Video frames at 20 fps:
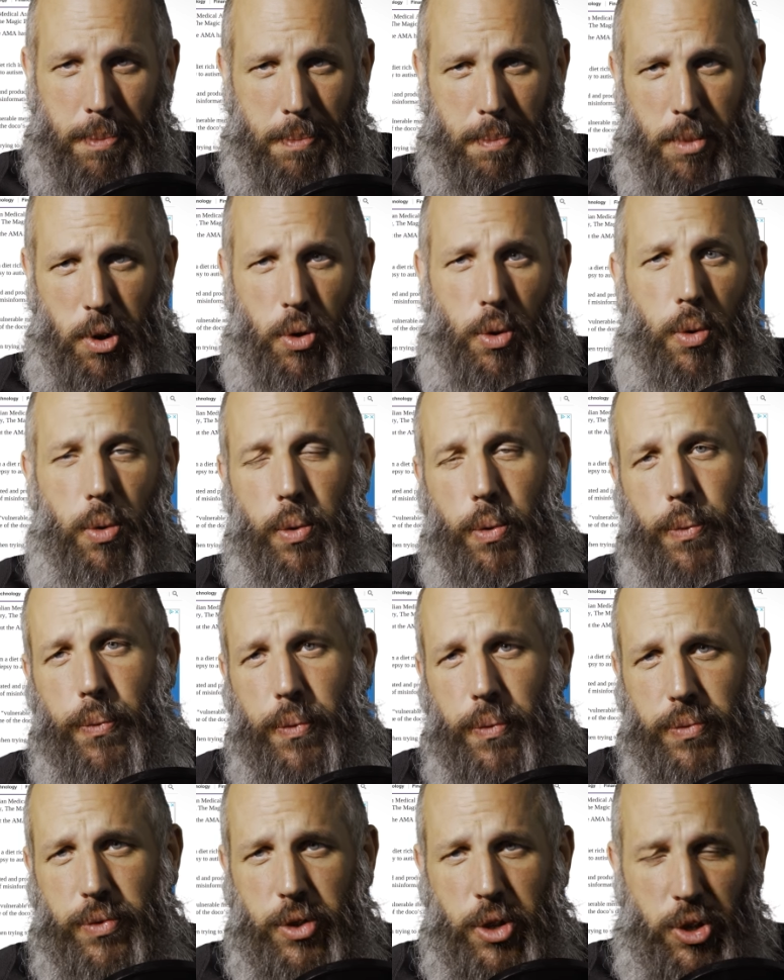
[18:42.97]

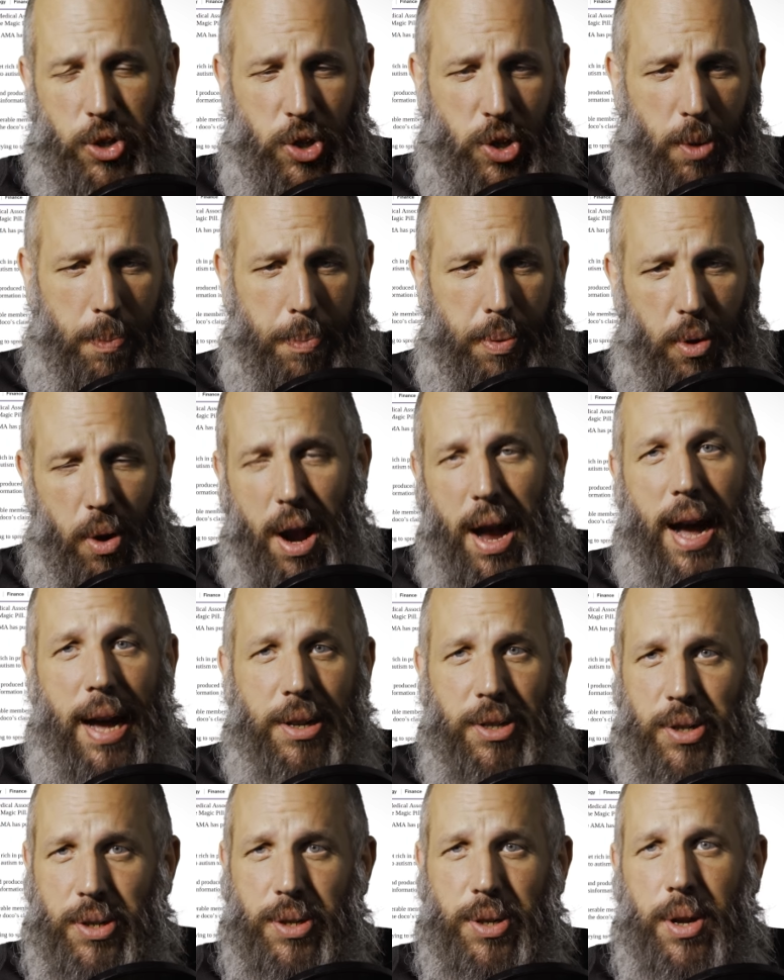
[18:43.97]
move to
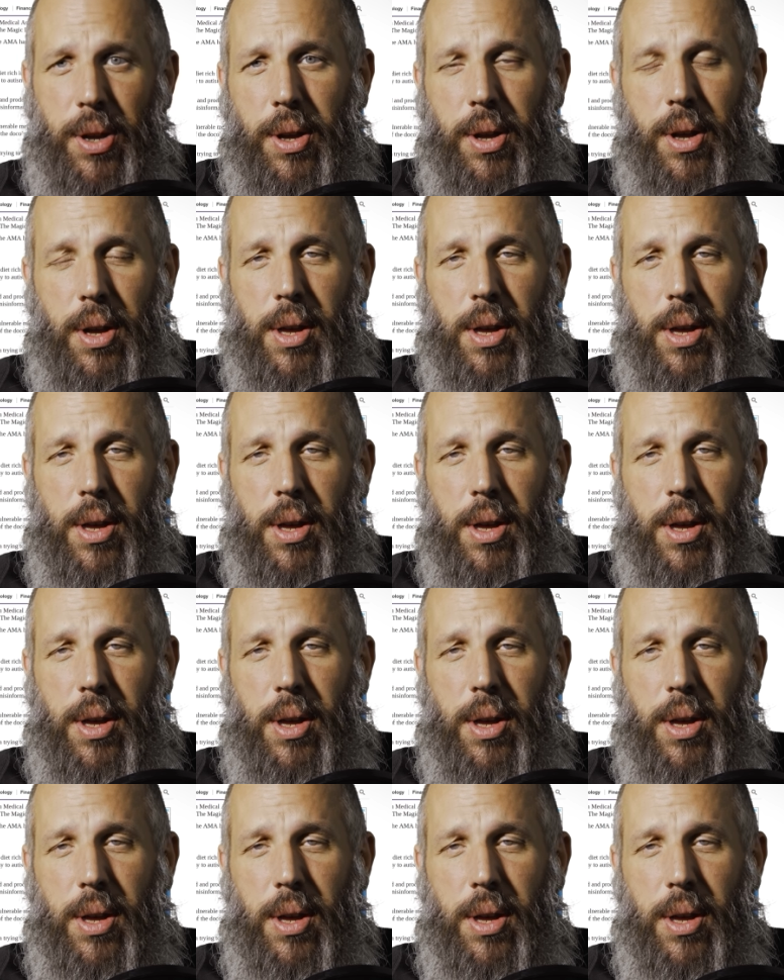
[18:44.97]
suppress